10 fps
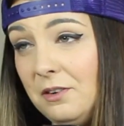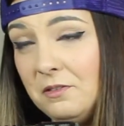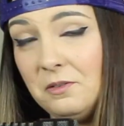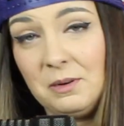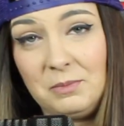I
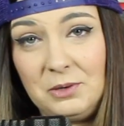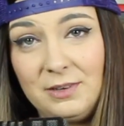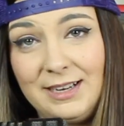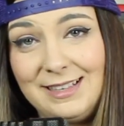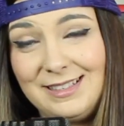don't know what I'm
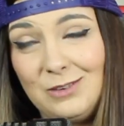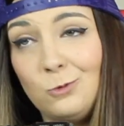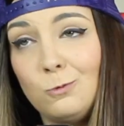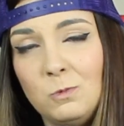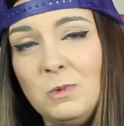doing yet,
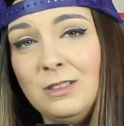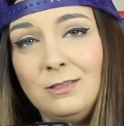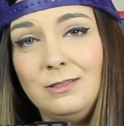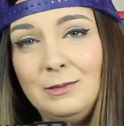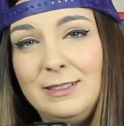so
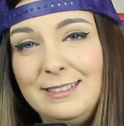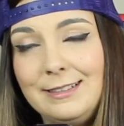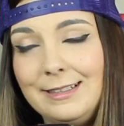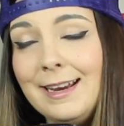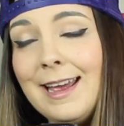we'll
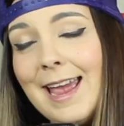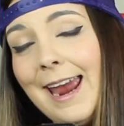see.